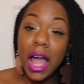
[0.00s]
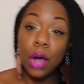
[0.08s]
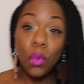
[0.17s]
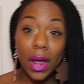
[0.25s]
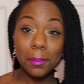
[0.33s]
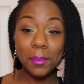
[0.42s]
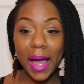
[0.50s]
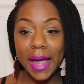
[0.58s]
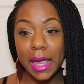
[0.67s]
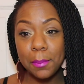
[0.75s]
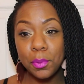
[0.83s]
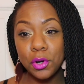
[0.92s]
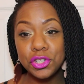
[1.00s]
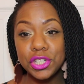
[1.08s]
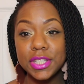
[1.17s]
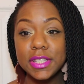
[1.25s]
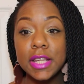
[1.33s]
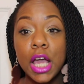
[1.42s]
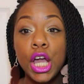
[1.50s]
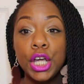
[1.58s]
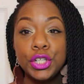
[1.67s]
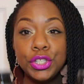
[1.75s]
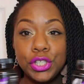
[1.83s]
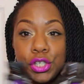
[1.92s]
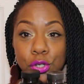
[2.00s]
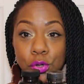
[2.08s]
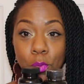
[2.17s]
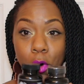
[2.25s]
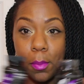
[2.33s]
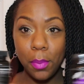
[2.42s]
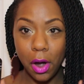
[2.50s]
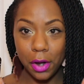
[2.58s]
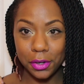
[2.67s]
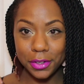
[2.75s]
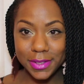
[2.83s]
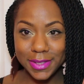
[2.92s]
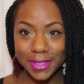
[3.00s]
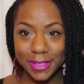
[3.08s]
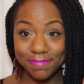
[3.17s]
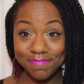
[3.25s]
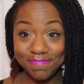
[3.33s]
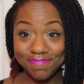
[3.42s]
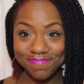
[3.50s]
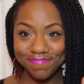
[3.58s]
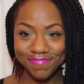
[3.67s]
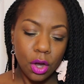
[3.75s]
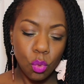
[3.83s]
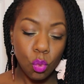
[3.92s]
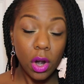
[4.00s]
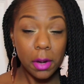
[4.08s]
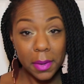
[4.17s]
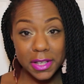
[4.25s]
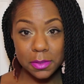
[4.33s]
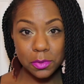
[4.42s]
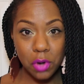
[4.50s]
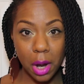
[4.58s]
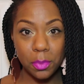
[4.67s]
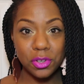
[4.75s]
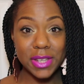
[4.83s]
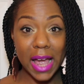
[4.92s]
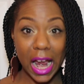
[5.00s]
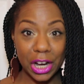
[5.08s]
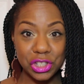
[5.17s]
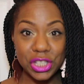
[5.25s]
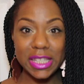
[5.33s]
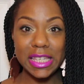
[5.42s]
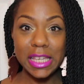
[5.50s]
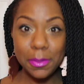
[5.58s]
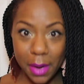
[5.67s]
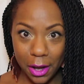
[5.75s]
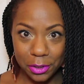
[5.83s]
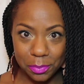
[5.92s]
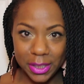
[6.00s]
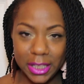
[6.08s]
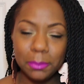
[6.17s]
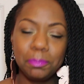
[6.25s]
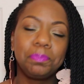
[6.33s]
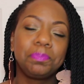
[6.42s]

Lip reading: I went back and purchased 2 more bottles. One of my subscribers actually emailed me